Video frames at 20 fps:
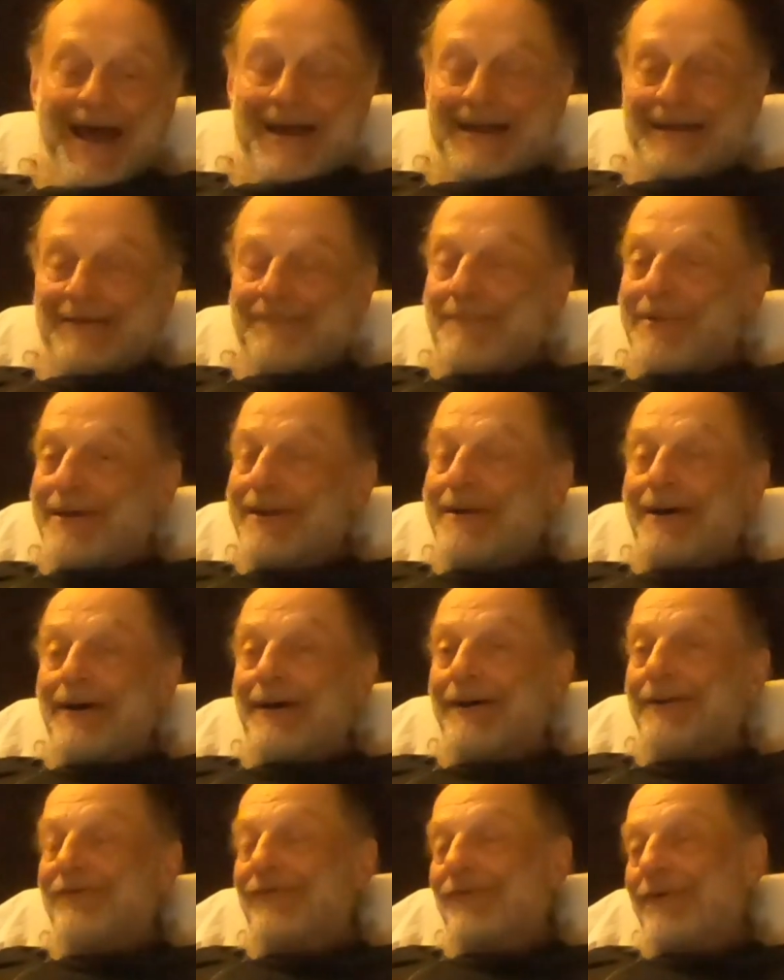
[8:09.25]
I had been
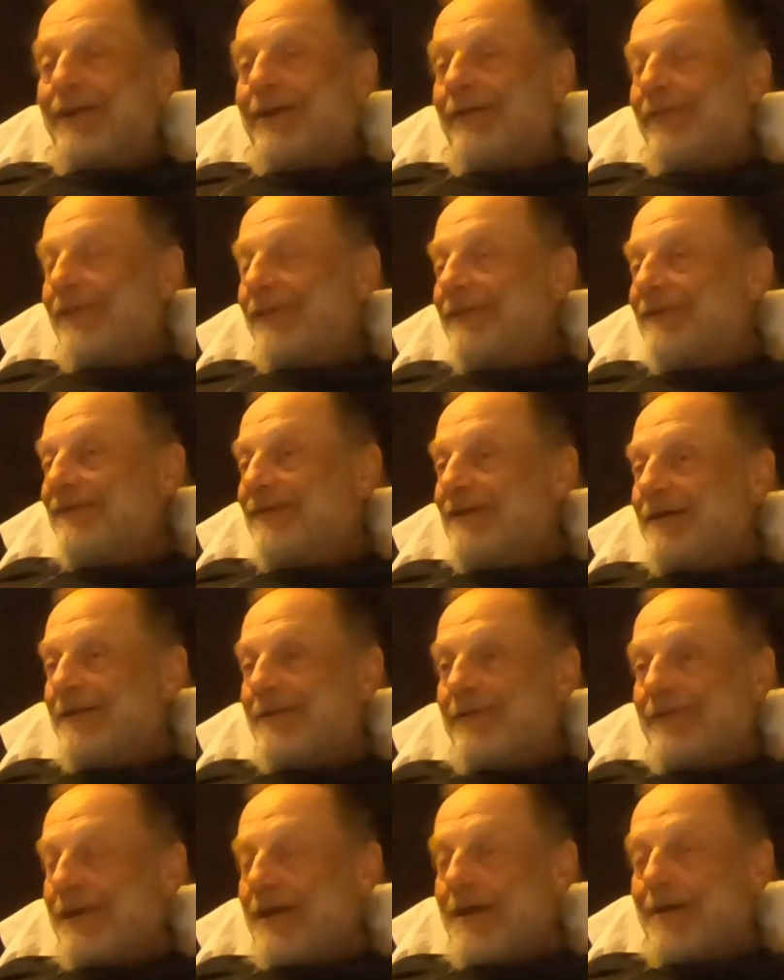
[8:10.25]
on trail the
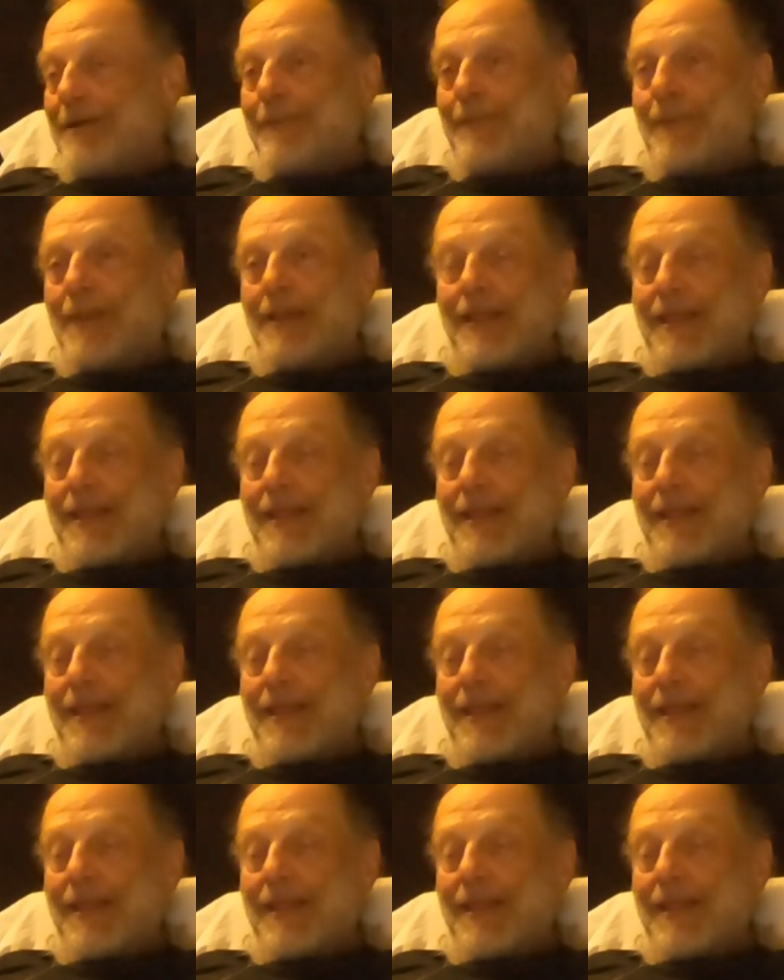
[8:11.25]
entire time,